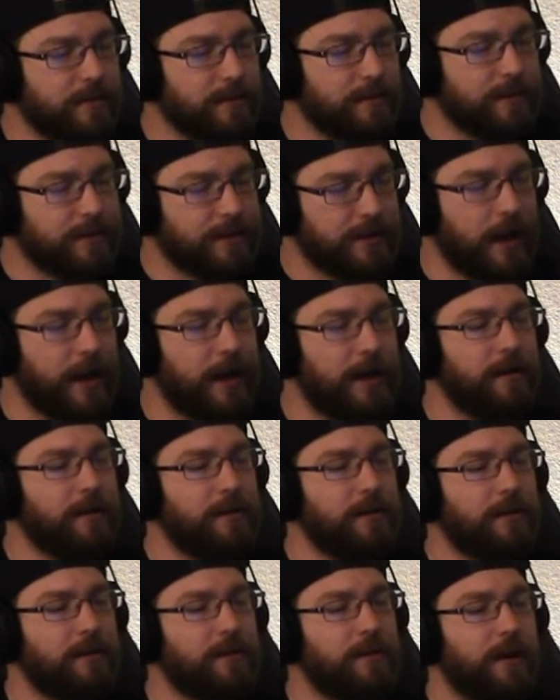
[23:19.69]

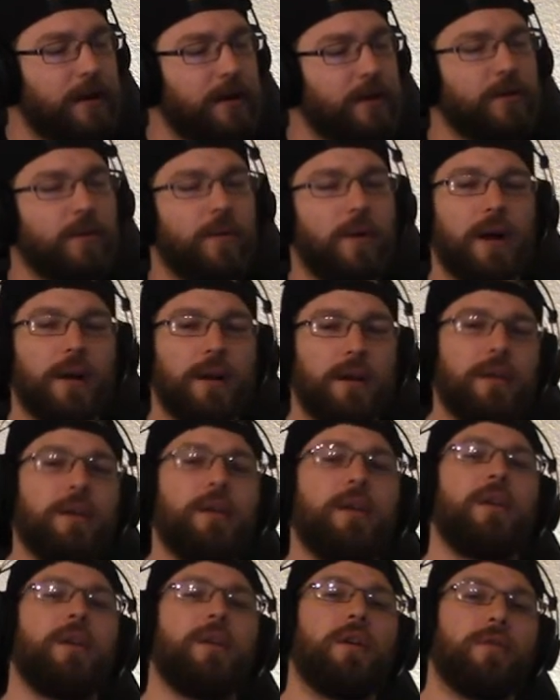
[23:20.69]
Zhang uh,
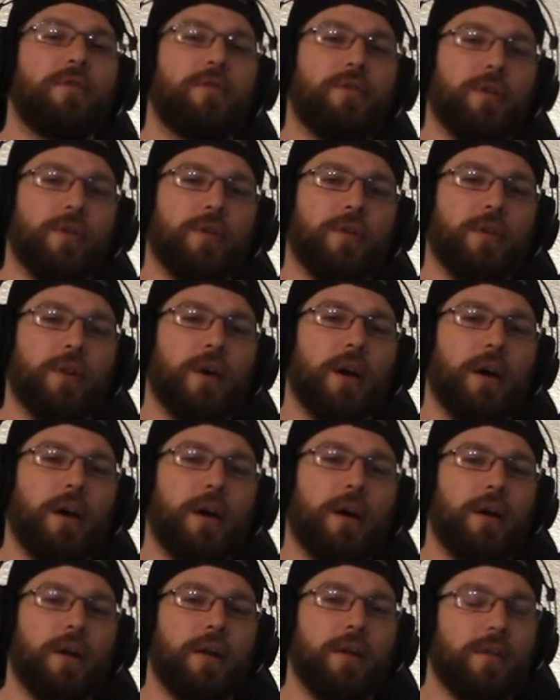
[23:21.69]
for
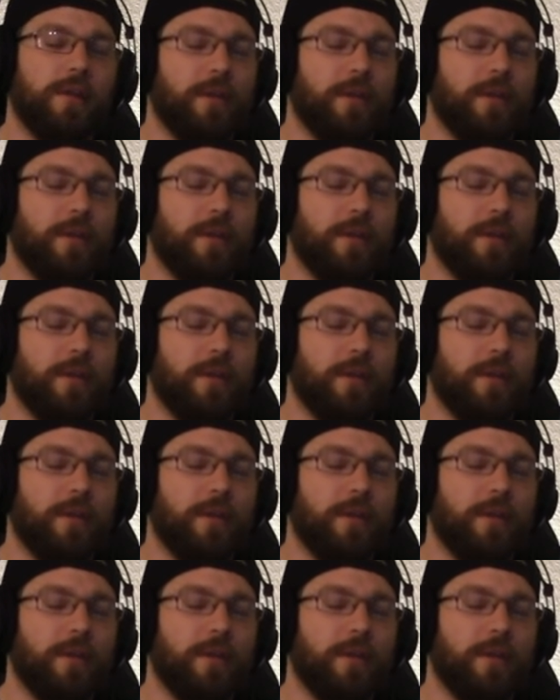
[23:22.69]
uh,